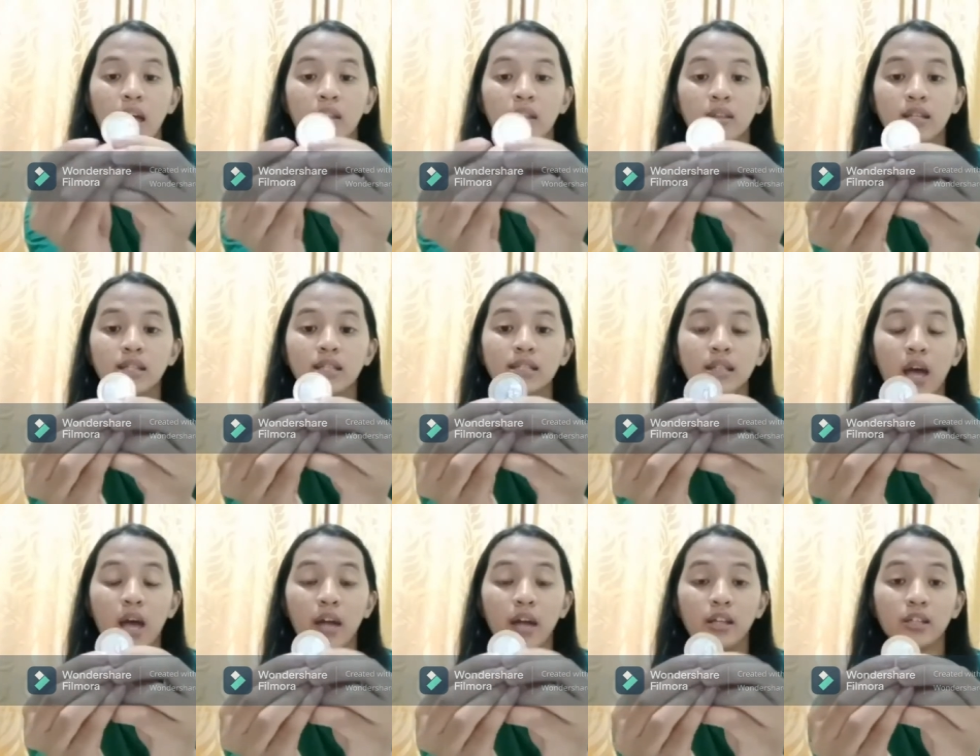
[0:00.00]
This
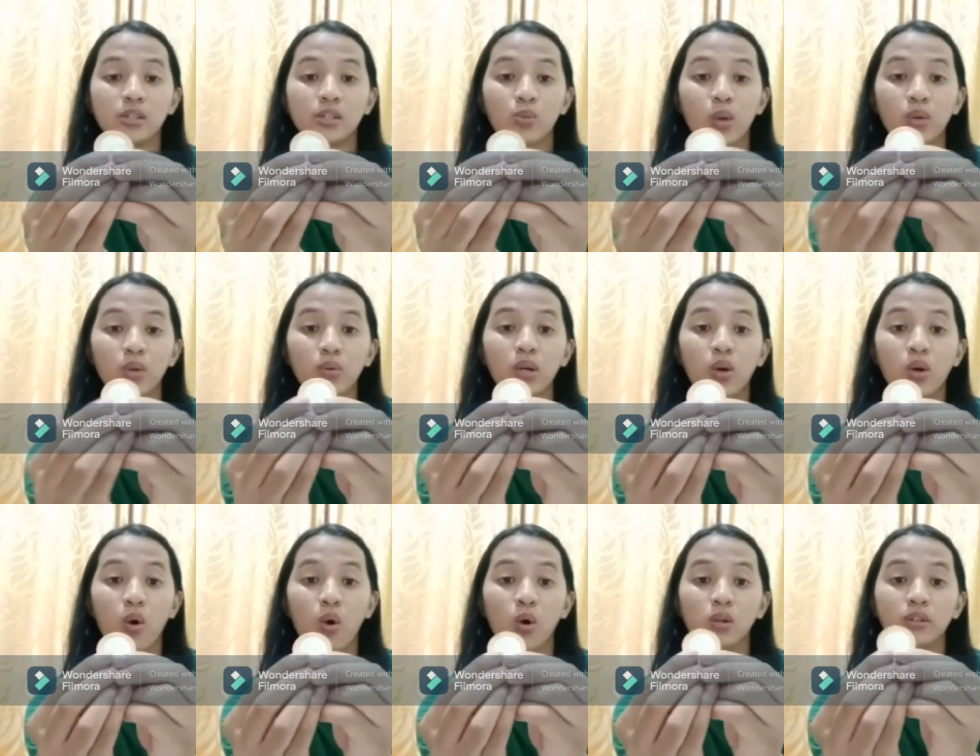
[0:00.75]
side is what we
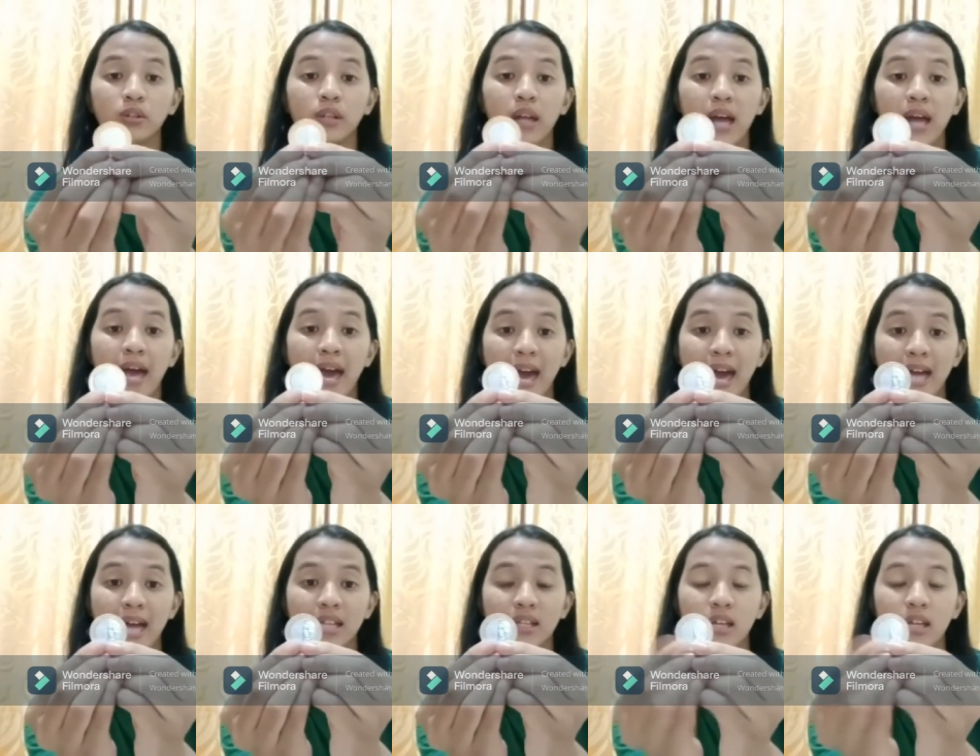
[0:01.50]
call
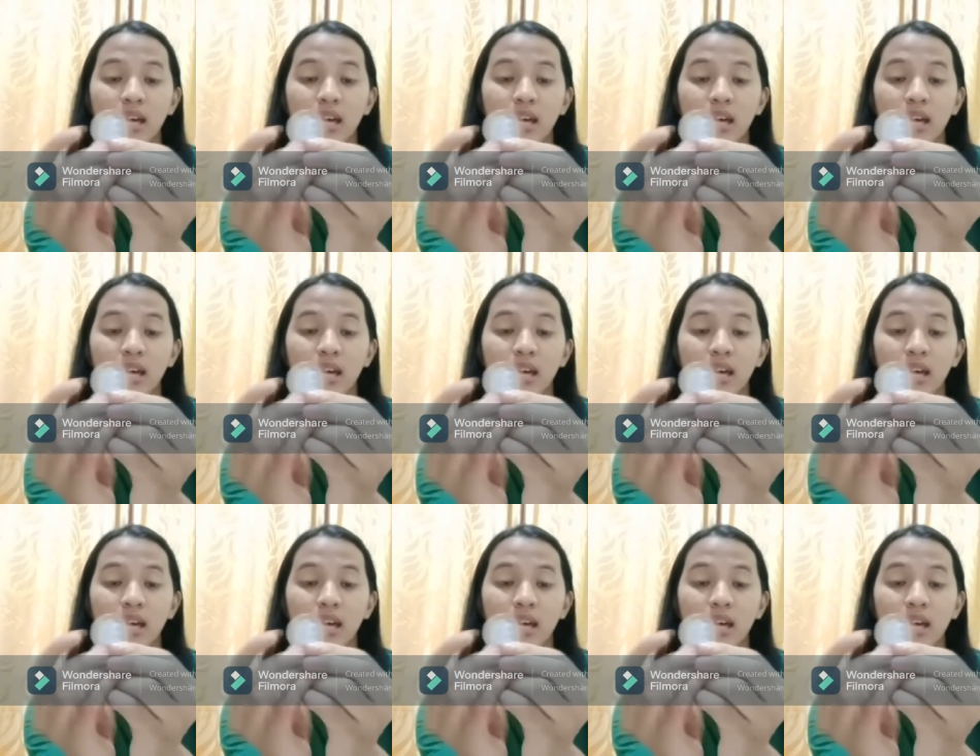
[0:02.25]
head